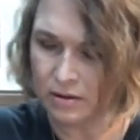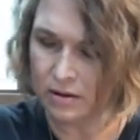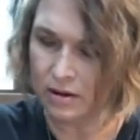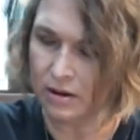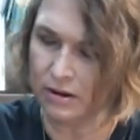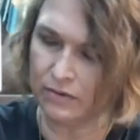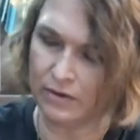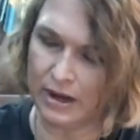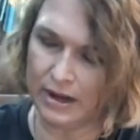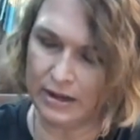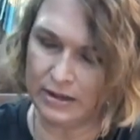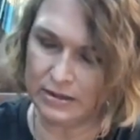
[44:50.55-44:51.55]
All
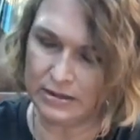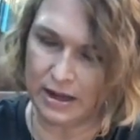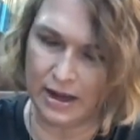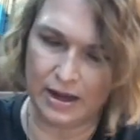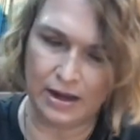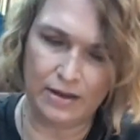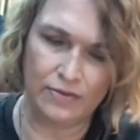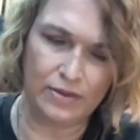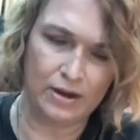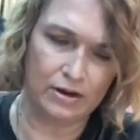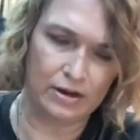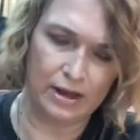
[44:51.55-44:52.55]
right, and
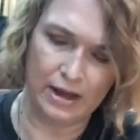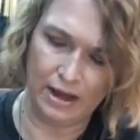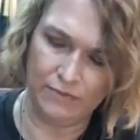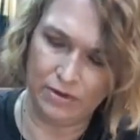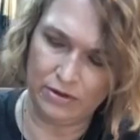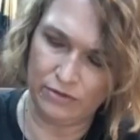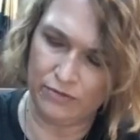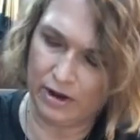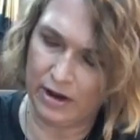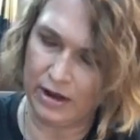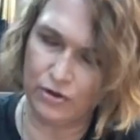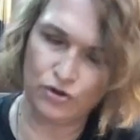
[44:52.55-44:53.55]
there you have it. You've
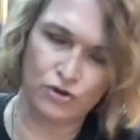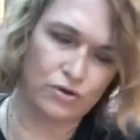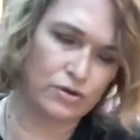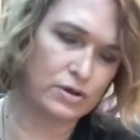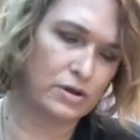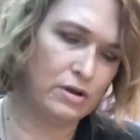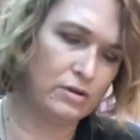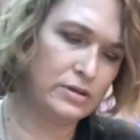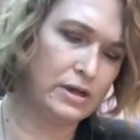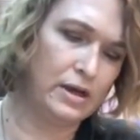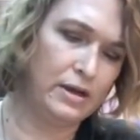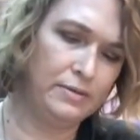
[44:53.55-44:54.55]
got a sugar skull
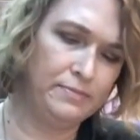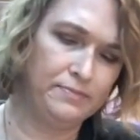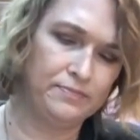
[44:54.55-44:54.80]
done.